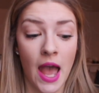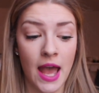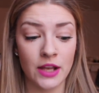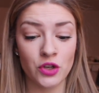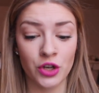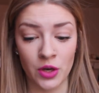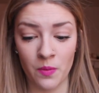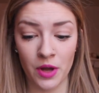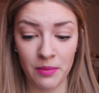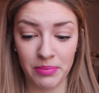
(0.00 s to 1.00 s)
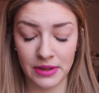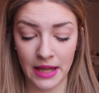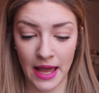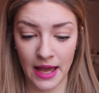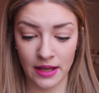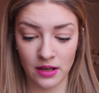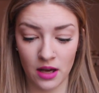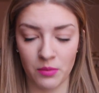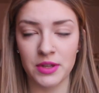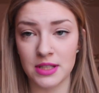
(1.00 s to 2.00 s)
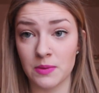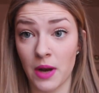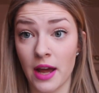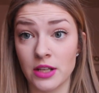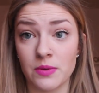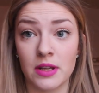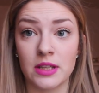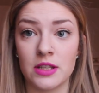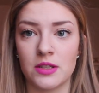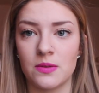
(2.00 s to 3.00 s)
and you're going to want to plan, well, this is what I do at least.